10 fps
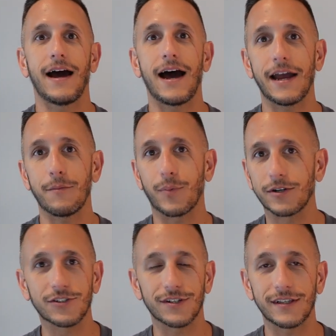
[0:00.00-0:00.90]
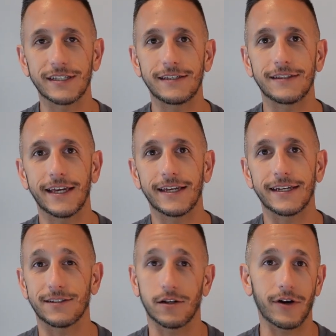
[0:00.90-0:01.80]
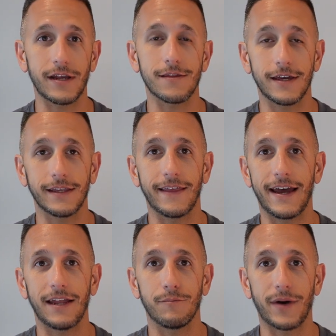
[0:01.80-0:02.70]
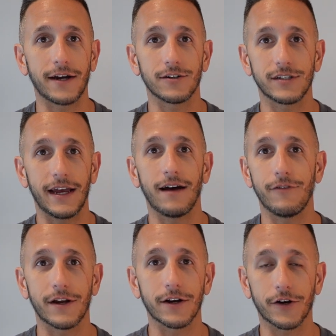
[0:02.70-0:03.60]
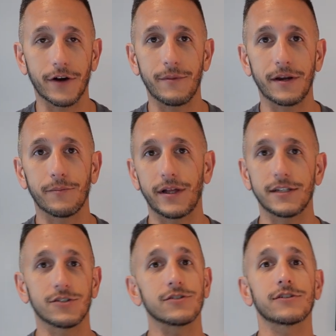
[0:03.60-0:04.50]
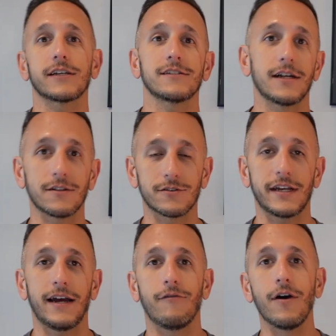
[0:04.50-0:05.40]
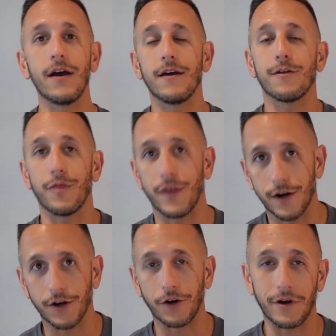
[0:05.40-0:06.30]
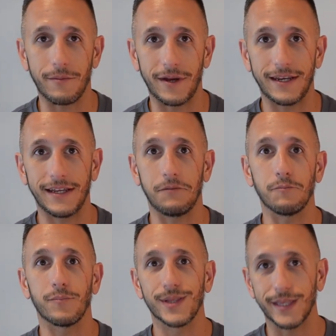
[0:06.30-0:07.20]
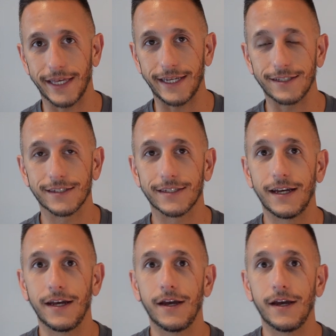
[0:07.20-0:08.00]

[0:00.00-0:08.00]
I personally think it's a great thing that buyers have their agreement in place, just like sellers have their agreement in place.